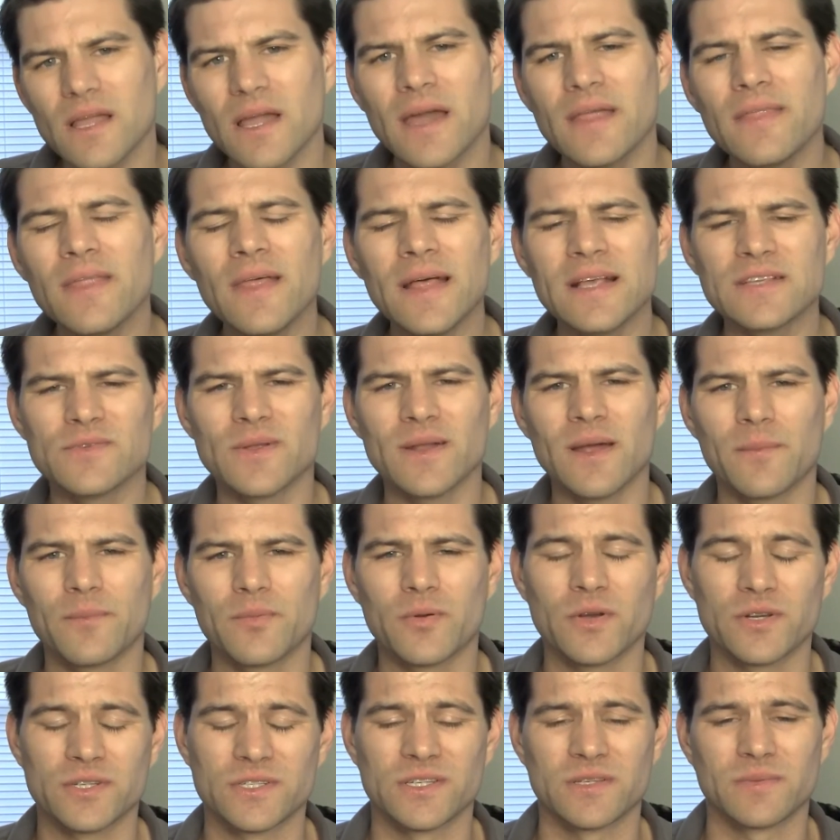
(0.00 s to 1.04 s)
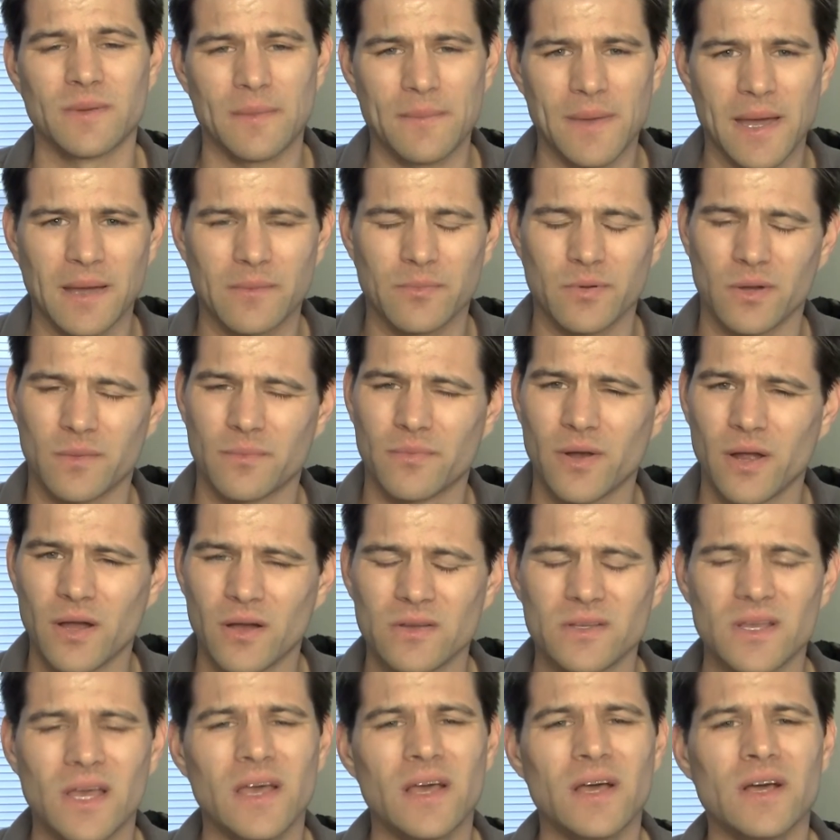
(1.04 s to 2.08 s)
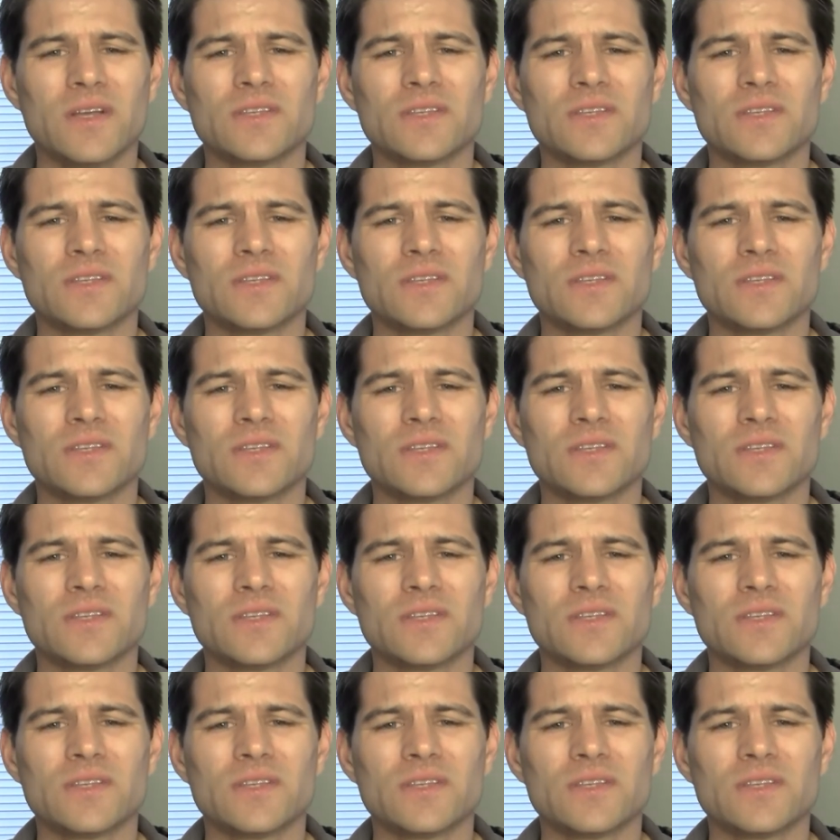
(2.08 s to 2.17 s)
And then that's when I purchased my MacBook Pro.